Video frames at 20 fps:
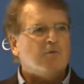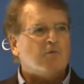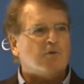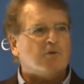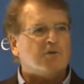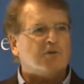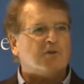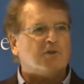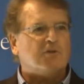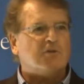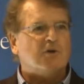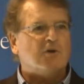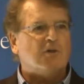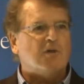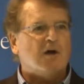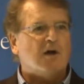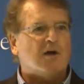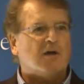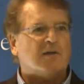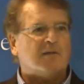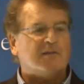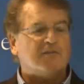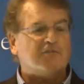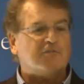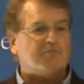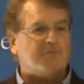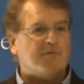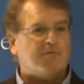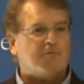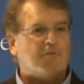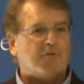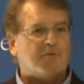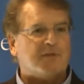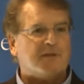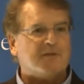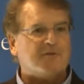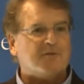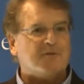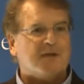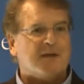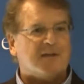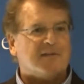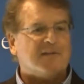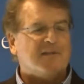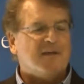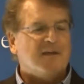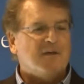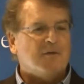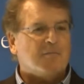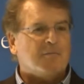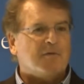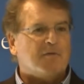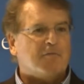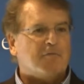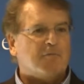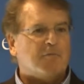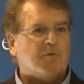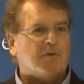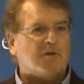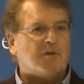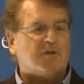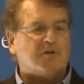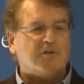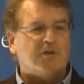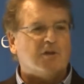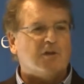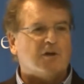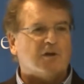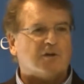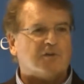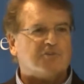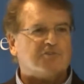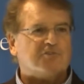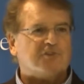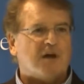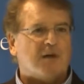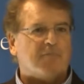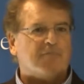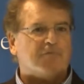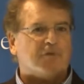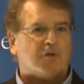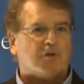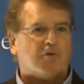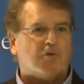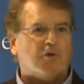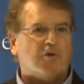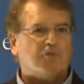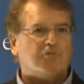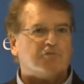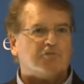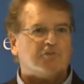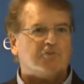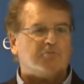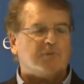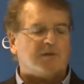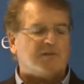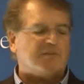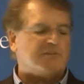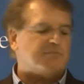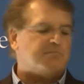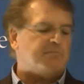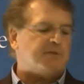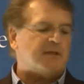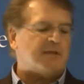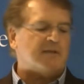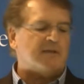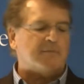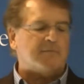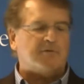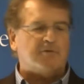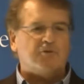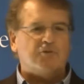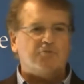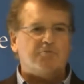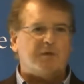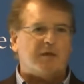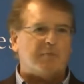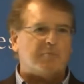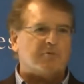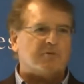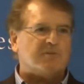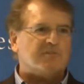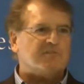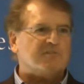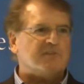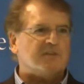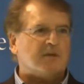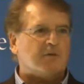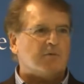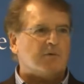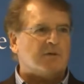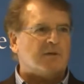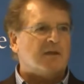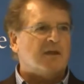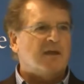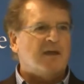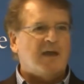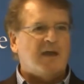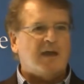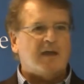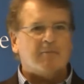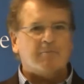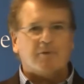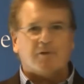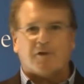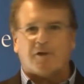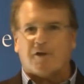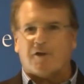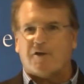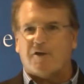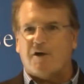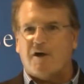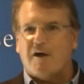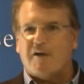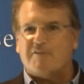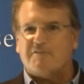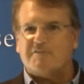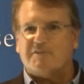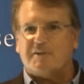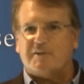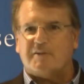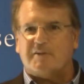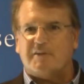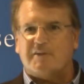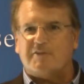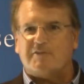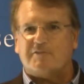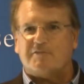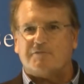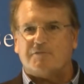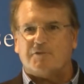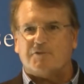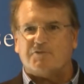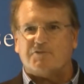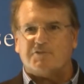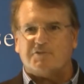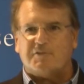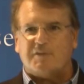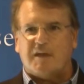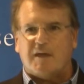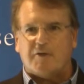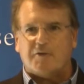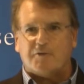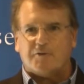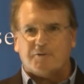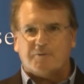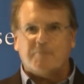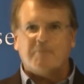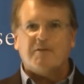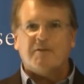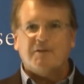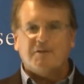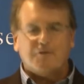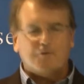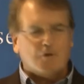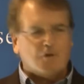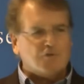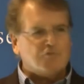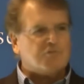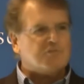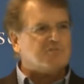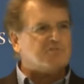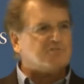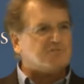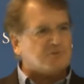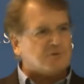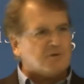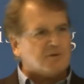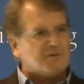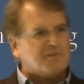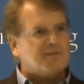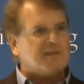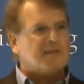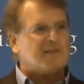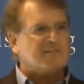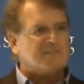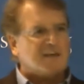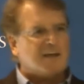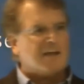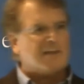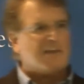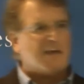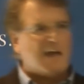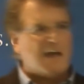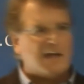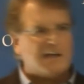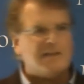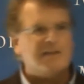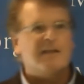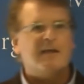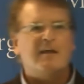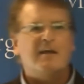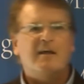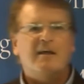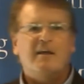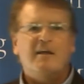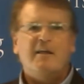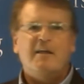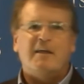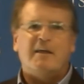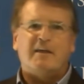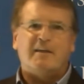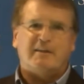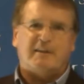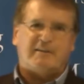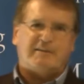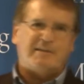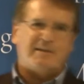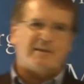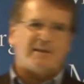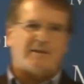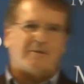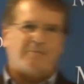where you could no longer, this was before the internet, where you could no longer shop for groceries by just picking up the newspaper and seeing what hamburger costs at this versus the other grocery store and things like that. And they did